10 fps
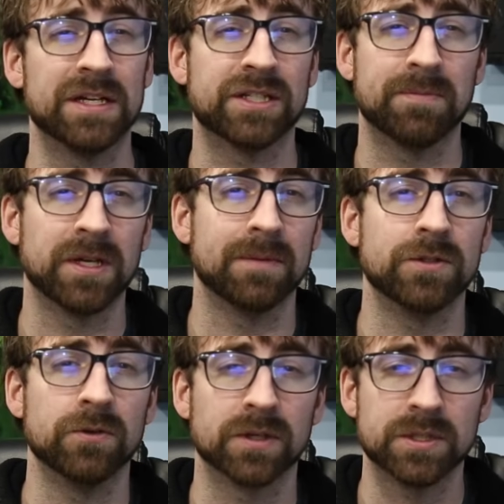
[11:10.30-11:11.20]
not something I'm
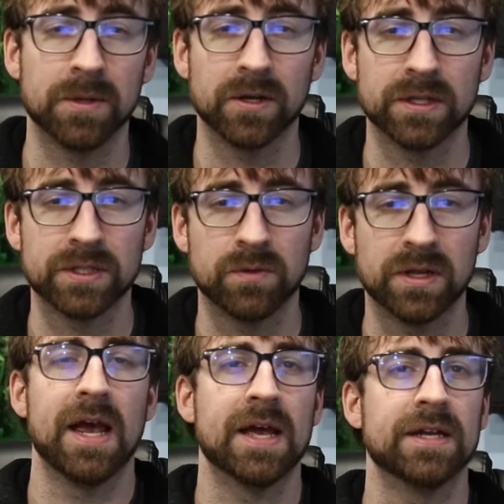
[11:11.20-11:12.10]
too experienced
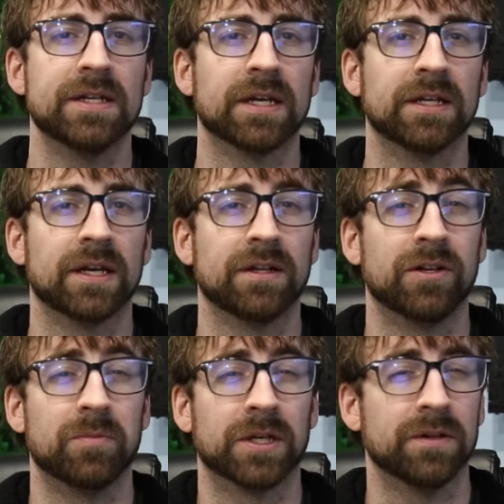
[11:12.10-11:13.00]
with, and it can get a
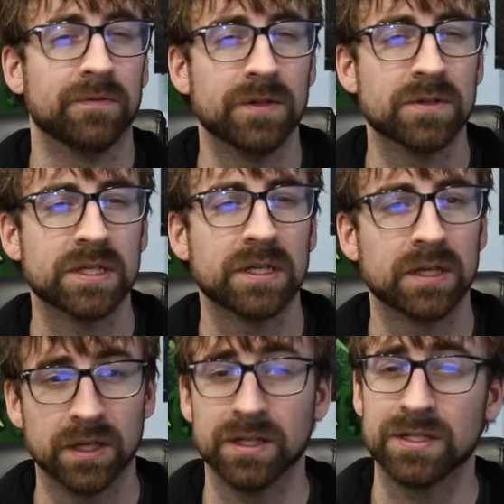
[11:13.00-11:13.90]
little bit
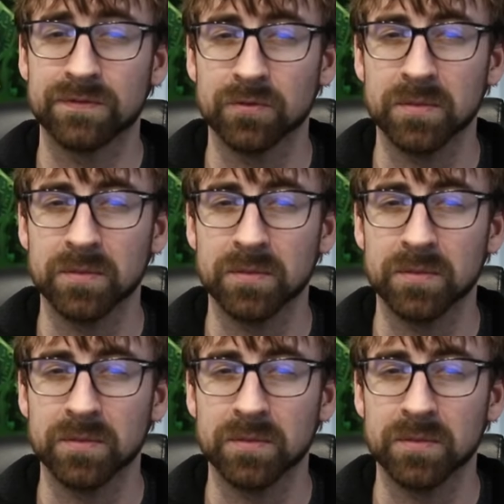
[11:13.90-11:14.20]
confusing, at least for